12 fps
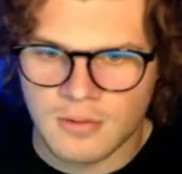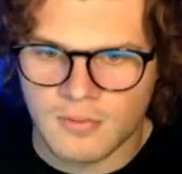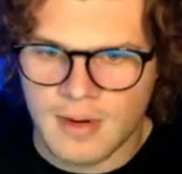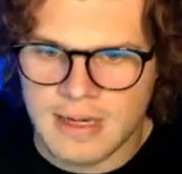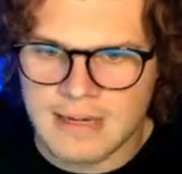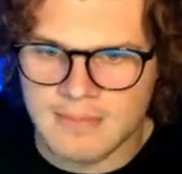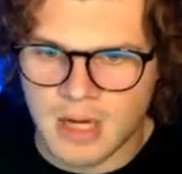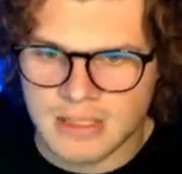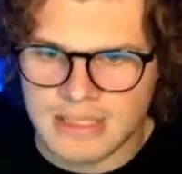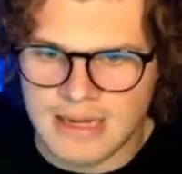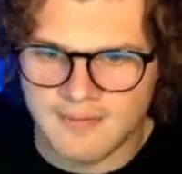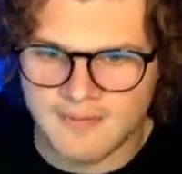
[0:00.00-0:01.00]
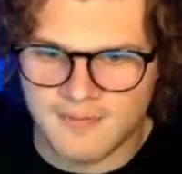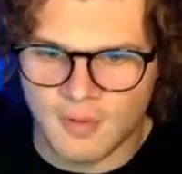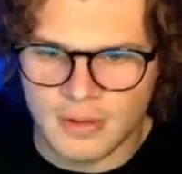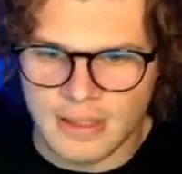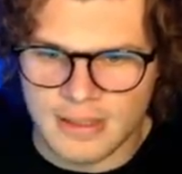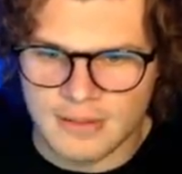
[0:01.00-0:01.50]
Randy Moss got
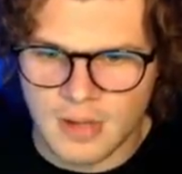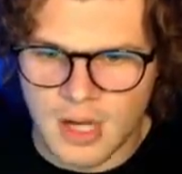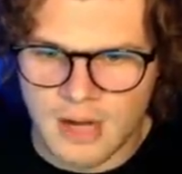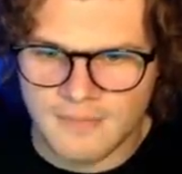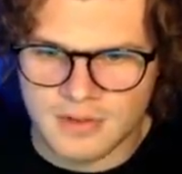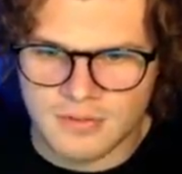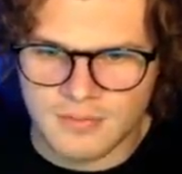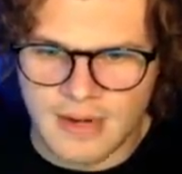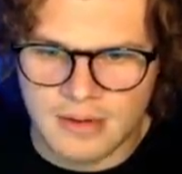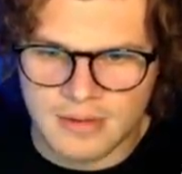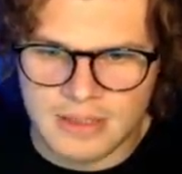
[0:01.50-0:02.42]
folded off his route.